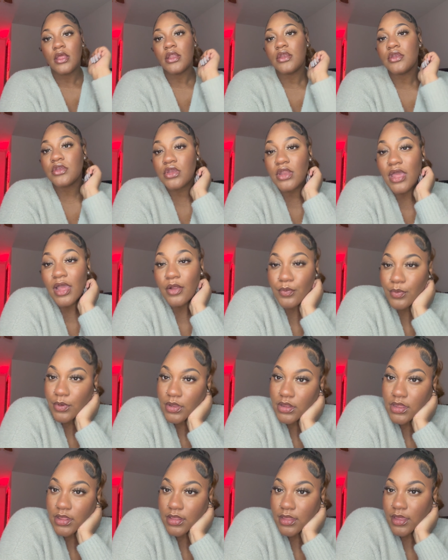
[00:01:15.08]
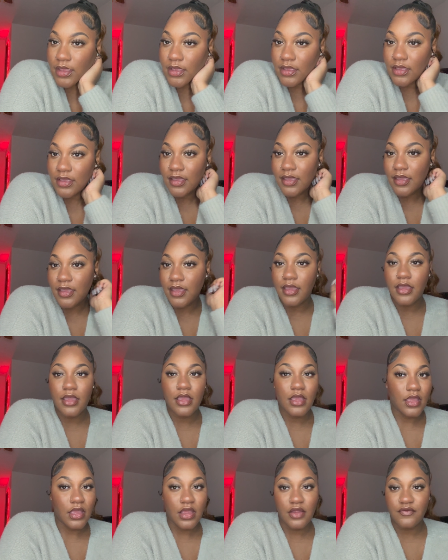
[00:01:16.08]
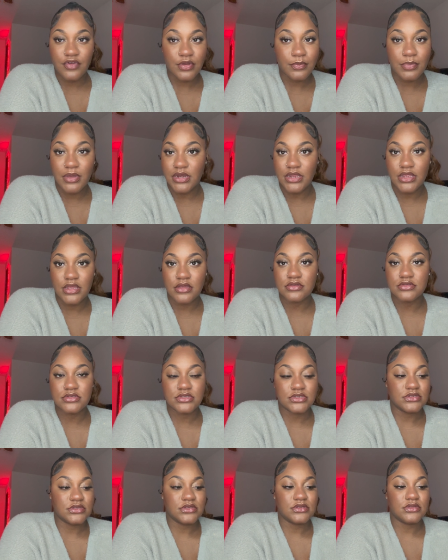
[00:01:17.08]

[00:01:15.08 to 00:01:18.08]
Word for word: not really like everybody else